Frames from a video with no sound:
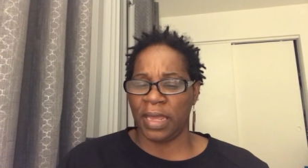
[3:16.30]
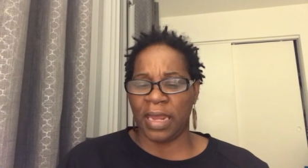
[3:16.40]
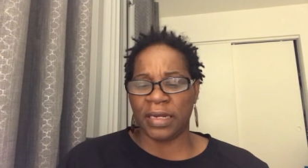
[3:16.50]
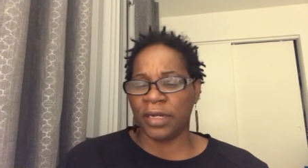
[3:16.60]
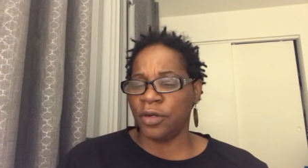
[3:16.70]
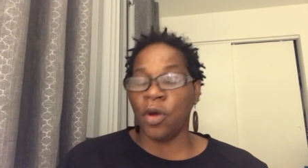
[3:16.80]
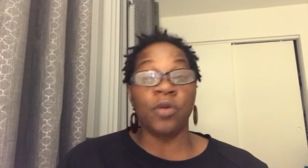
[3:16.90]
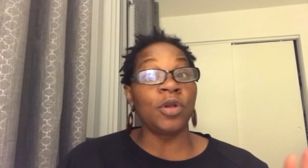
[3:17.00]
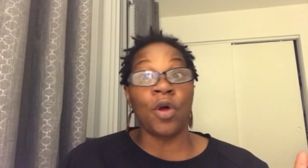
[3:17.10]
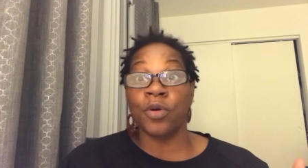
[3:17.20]
And it no
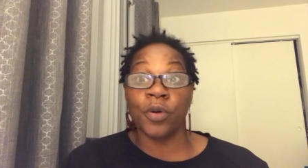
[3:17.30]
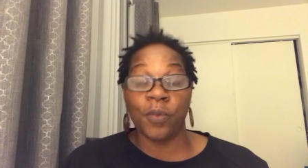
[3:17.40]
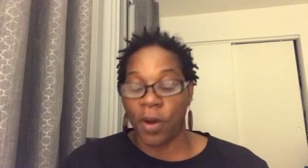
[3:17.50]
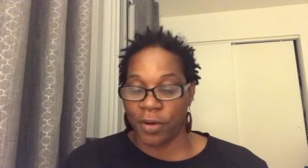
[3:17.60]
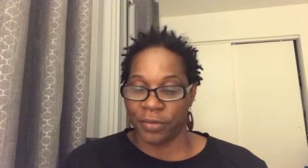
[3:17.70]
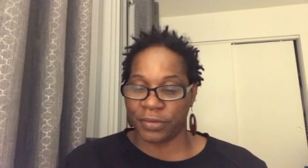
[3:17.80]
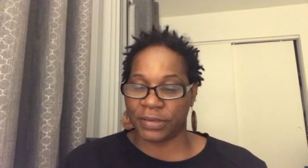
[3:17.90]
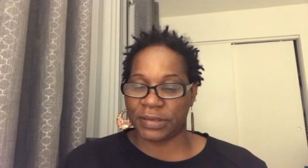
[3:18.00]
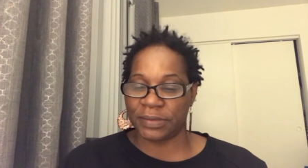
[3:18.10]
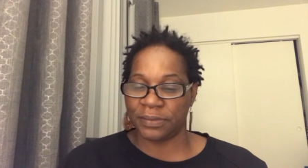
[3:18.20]
longer
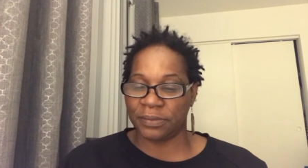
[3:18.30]
works.